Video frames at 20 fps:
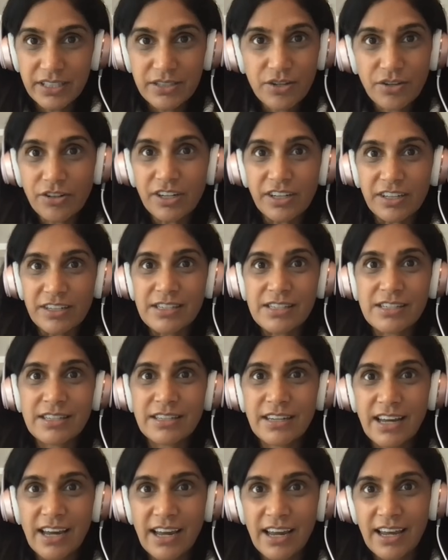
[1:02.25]
circus
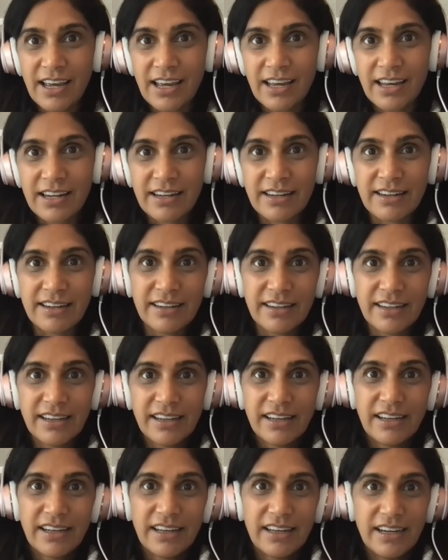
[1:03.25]
and
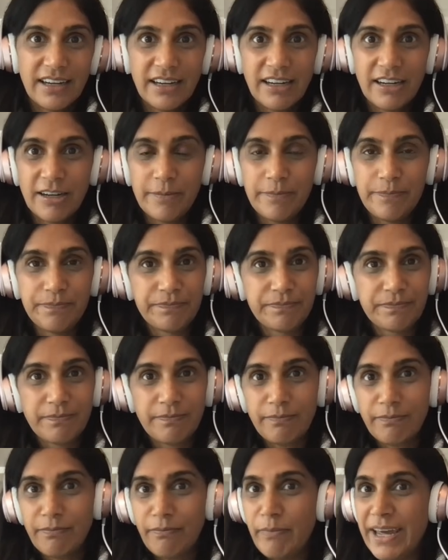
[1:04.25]

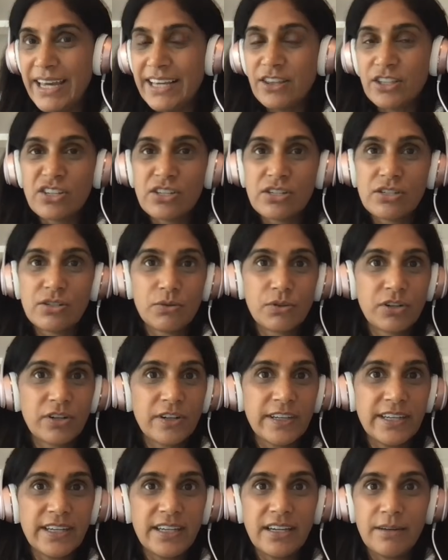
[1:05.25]
make the
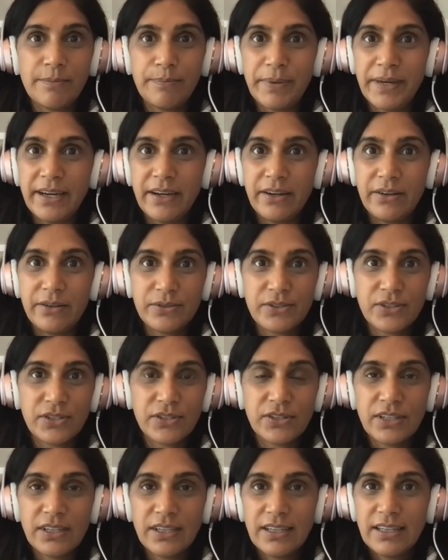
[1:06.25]
story about
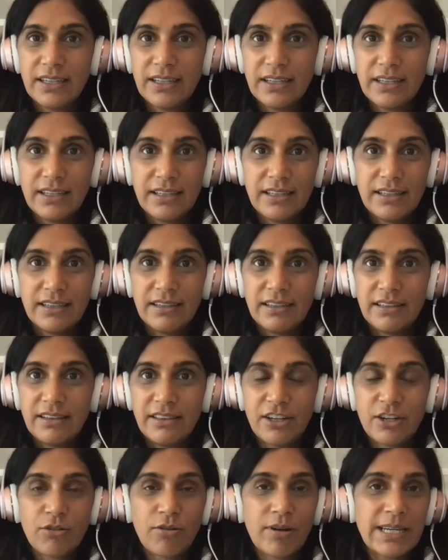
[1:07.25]

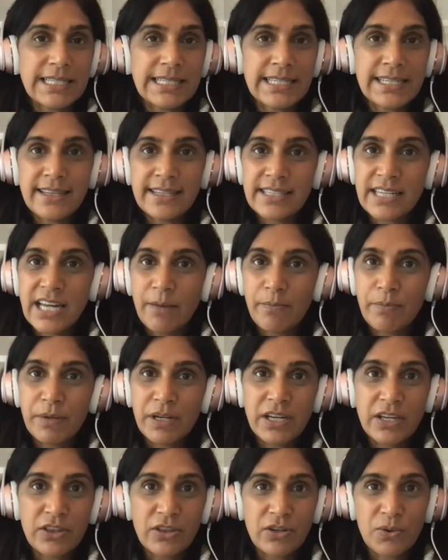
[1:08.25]
the crazy that's
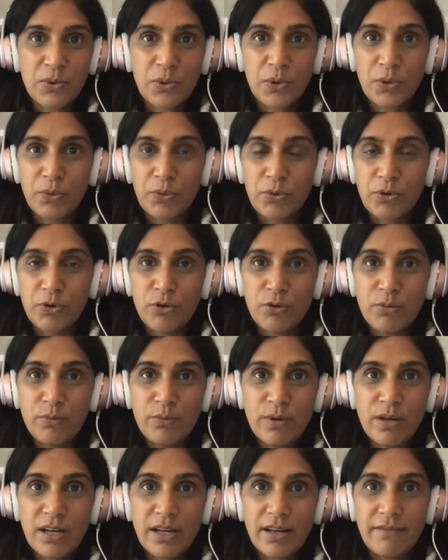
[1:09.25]
happening in the
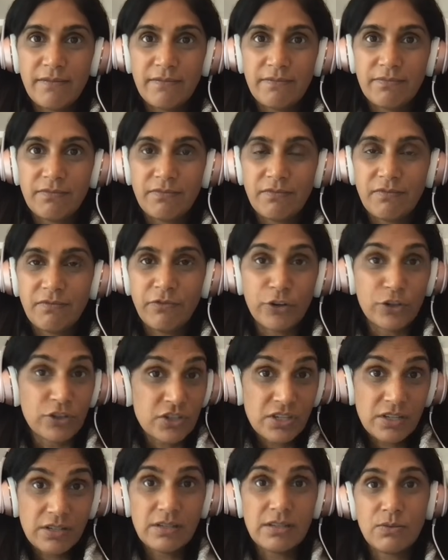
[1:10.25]
courtroom
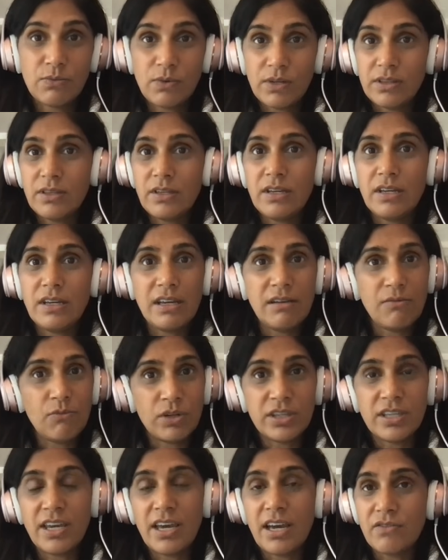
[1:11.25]
versus what
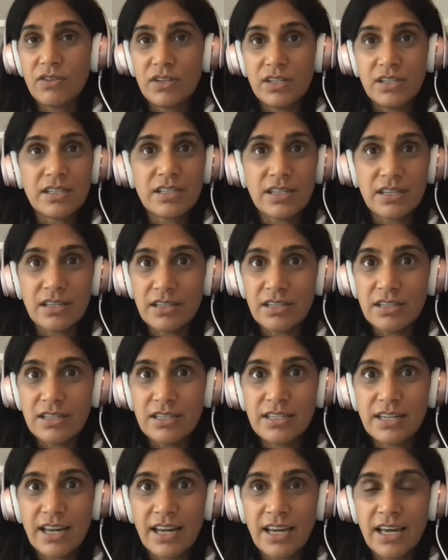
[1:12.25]
the evidence
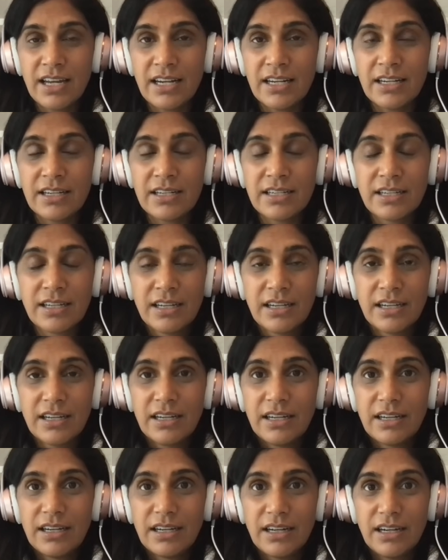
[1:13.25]
is, and
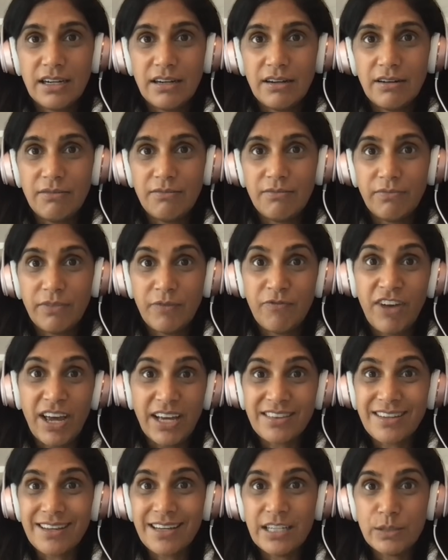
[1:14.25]
the
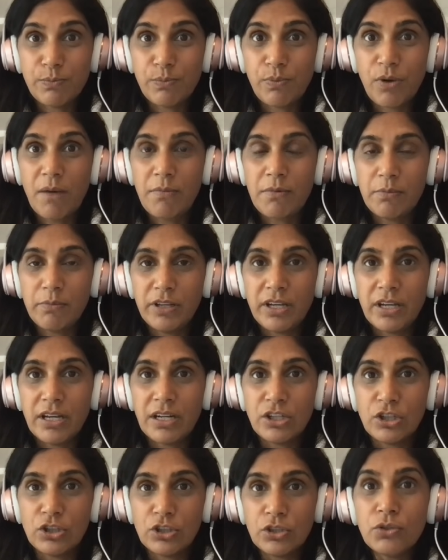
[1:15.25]
fact that he's probably going
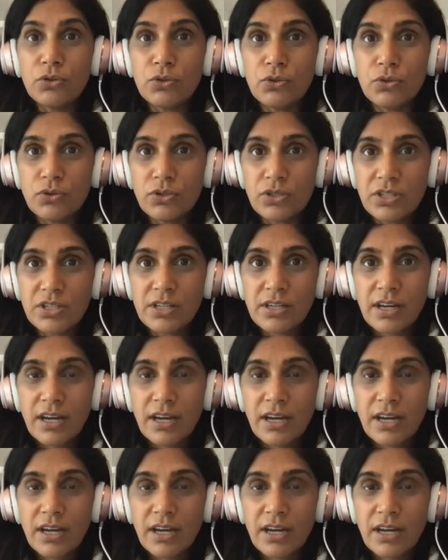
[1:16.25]
to lose.